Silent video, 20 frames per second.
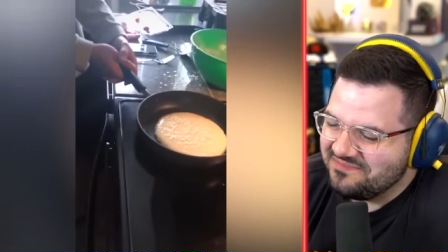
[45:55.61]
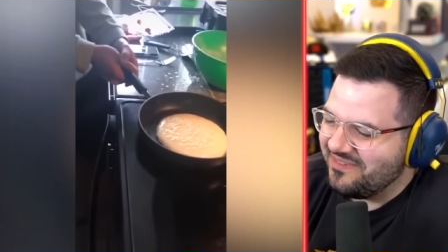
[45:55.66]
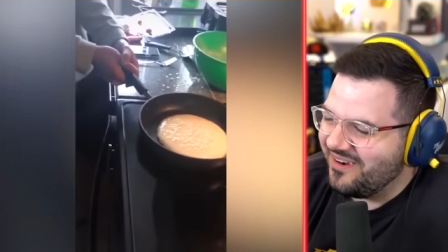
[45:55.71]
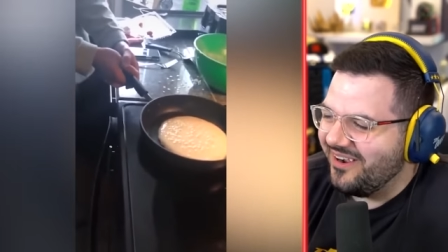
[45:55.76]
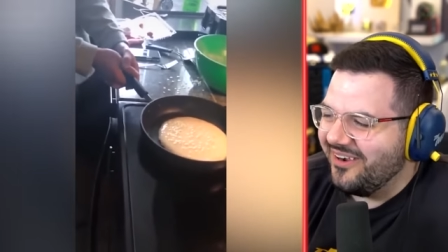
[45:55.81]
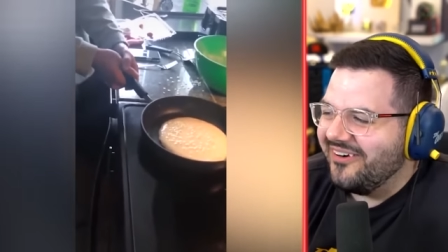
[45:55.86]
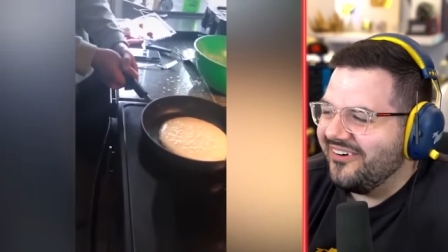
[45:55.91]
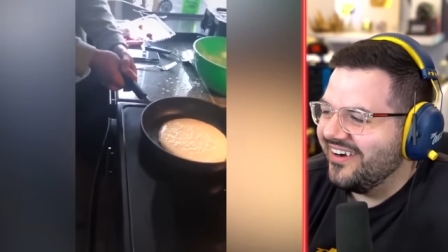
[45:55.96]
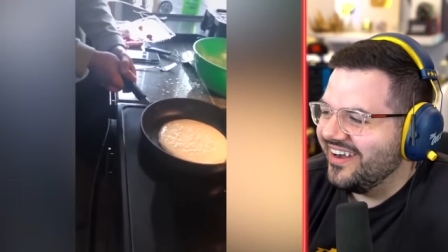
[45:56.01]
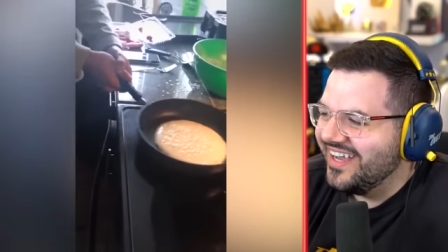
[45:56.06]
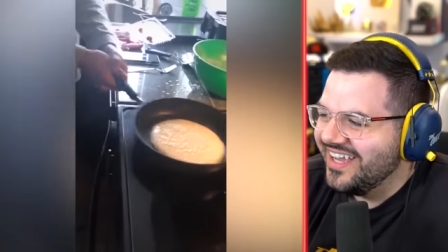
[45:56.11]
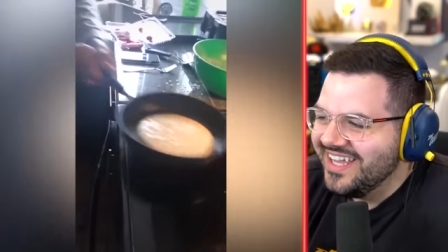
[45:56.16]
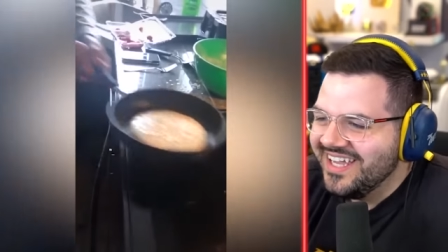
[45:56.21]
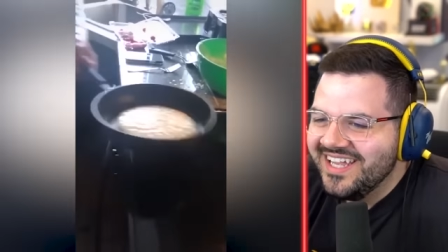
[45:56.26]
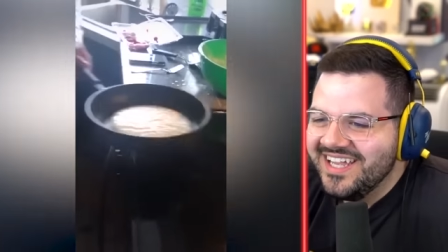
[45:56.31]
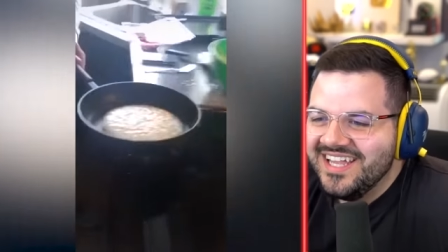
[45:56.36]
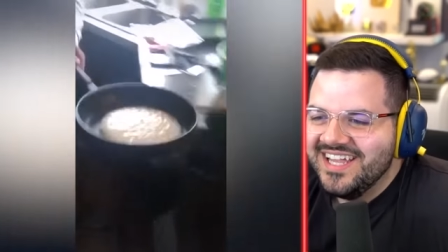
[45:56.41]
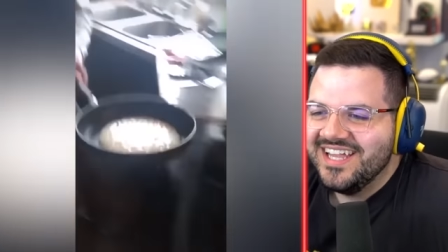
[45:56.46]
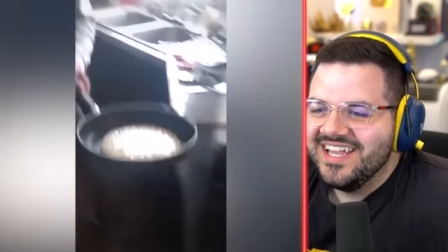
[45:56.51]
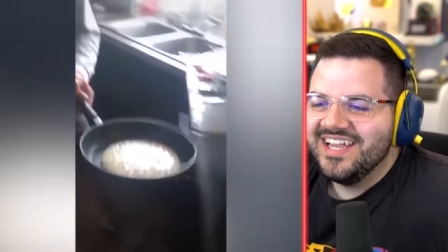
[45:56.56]
bro?
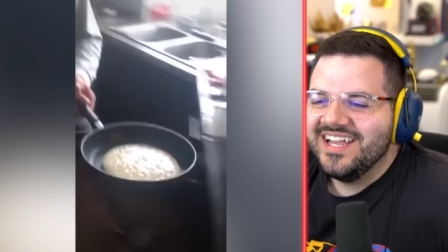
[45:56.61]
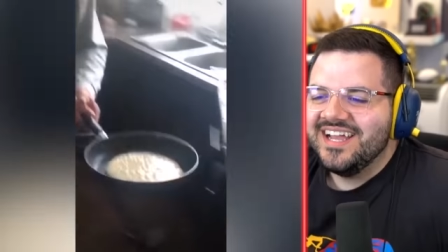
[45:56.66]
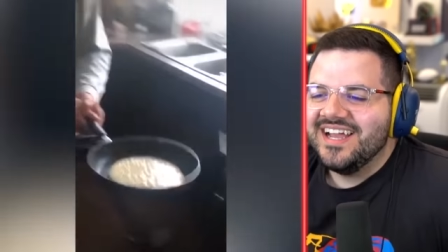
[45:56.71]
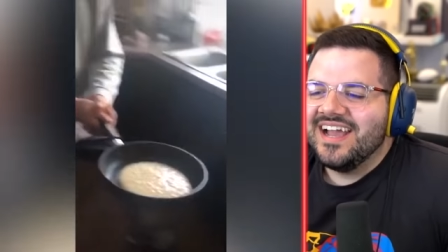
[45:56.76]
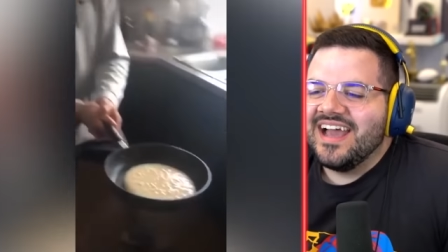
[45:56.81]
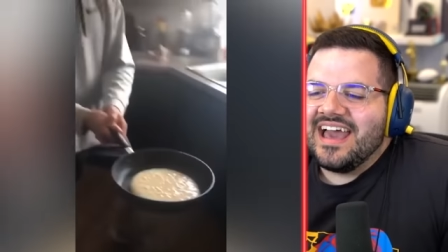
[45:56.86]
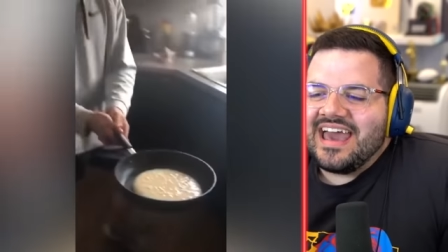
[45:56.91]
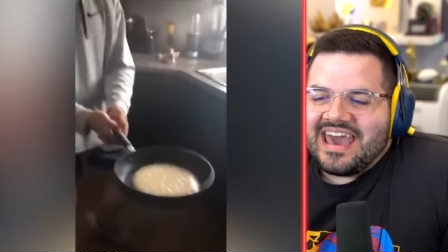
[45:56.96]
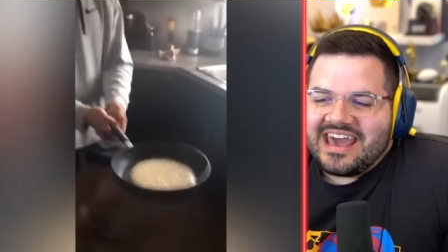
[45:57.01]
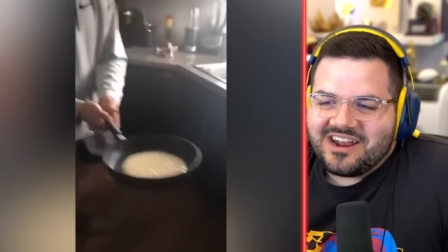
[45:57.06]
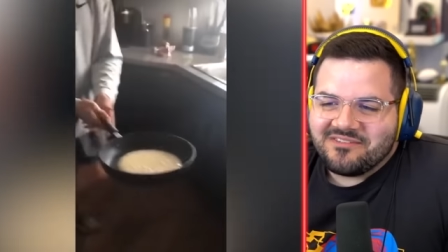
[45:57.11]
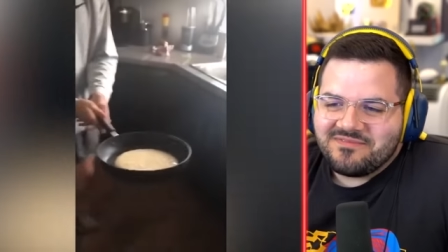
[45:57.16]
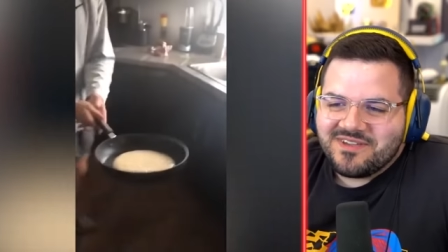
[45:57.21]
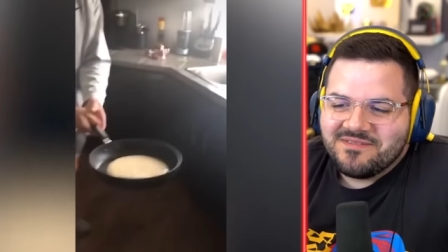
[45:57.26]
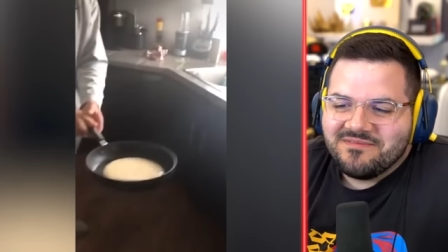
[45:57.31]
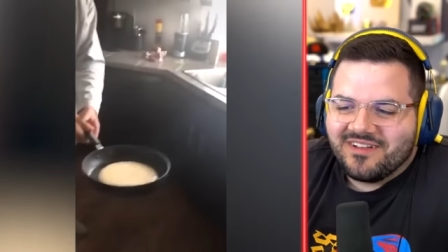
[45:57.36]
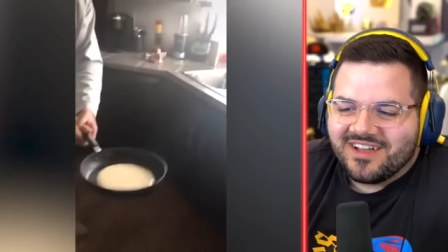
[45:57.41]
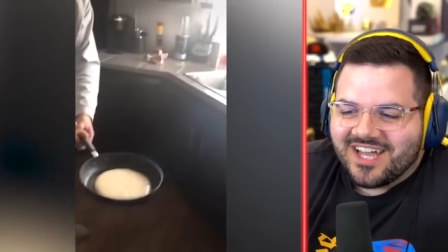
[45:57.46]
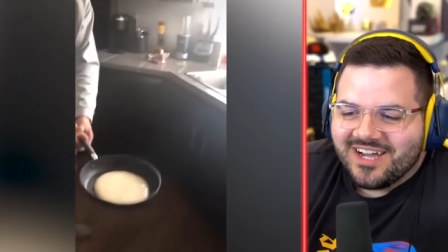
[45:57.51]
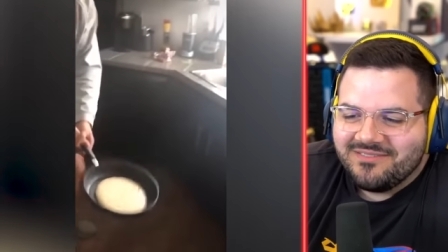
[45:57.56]
How do
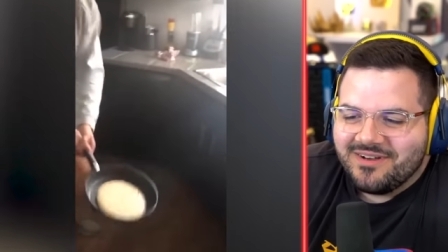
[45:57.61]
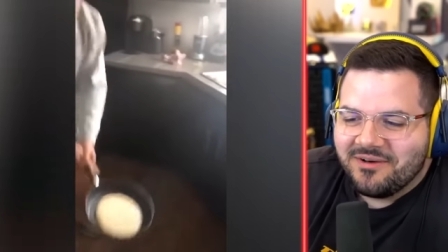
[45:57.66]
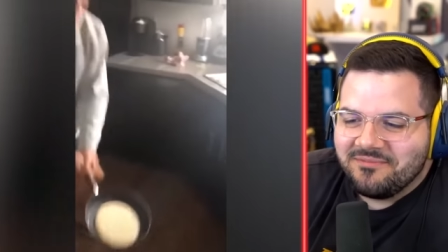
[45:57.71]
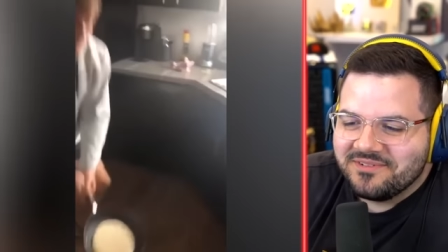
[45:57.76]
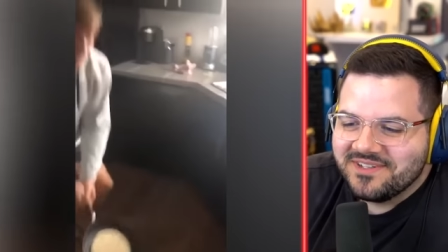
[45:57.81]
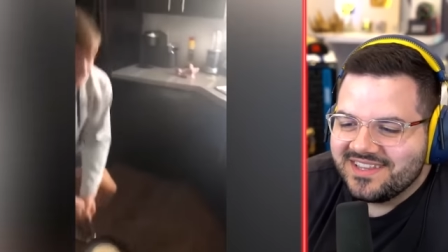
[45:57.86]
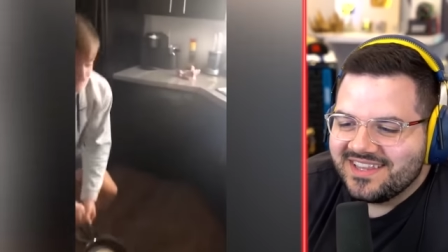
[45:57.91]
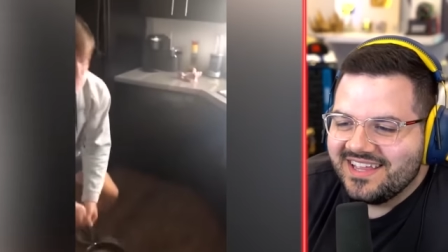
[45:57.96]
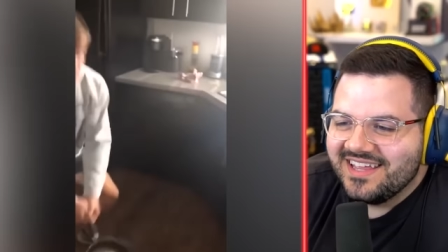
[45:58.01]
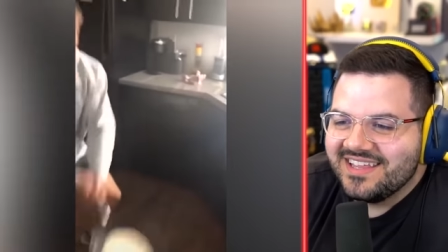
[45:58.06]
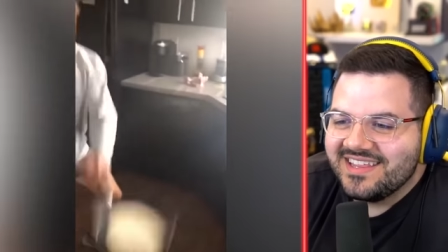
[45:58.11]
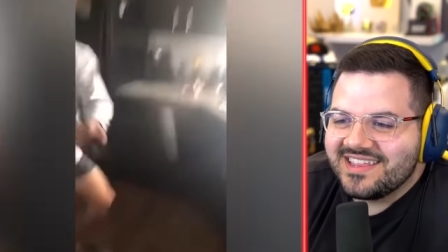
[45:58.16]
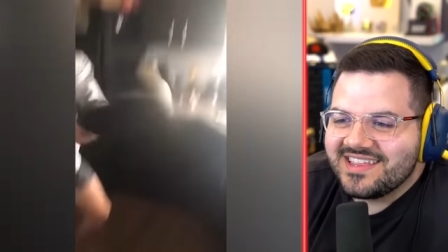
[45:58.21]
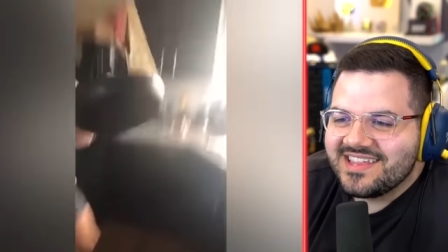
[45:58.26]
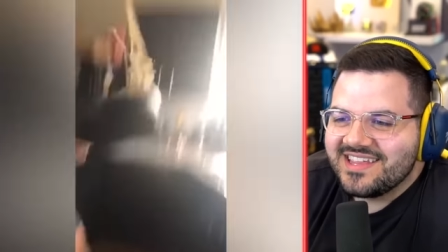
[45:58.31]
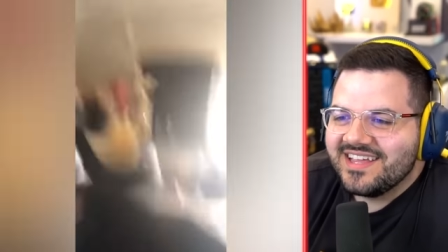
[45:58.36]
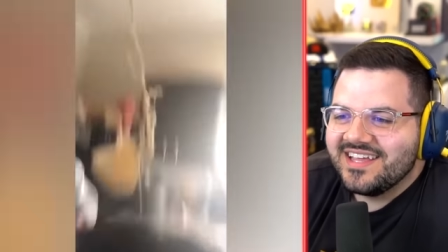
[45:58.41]
people come up with this?